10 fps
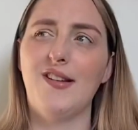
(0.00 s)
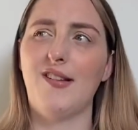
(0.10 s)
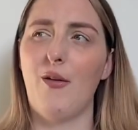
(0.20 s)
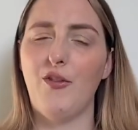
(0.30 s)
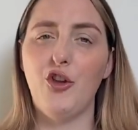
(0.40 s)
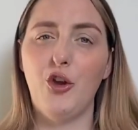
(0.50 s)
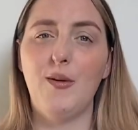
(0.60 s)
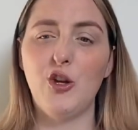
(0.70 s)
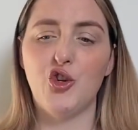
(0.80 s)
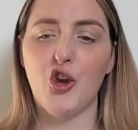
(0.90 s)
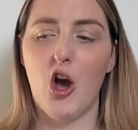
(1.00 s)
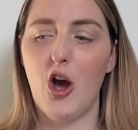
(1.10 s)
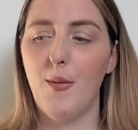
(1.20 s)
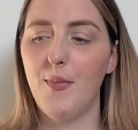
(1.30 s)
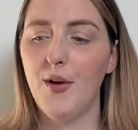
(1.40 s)
So if you're doing a
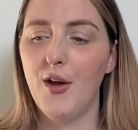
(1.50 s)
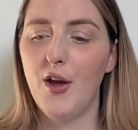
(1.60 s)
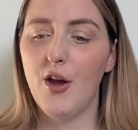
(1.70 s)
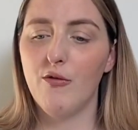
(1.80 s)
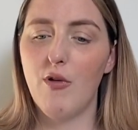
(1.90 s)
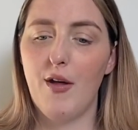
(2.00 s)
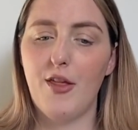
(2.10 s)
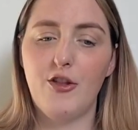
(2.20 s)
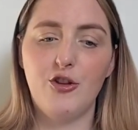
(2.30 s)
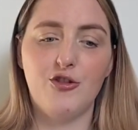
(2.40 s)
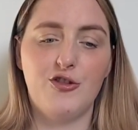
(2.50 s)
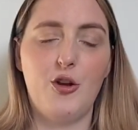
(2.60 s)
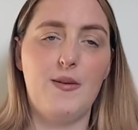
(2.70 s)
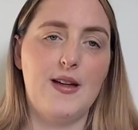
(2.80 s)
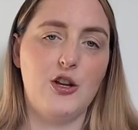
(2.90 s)
job, rather than just
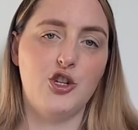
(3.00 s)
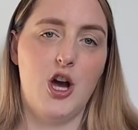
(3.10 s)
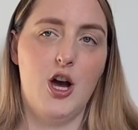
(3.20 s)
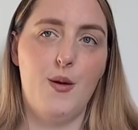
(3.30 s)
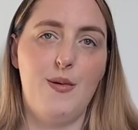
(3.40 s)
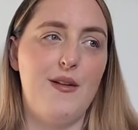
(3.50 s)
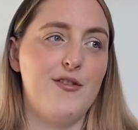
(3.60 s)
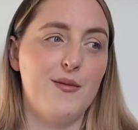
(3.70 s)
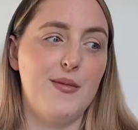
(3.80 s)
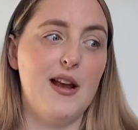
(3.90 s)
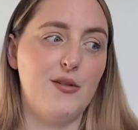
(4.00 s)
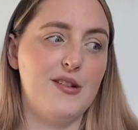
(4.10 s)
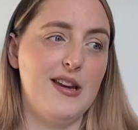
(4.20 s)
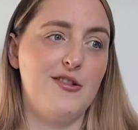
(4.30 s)
doing that job, if something else needs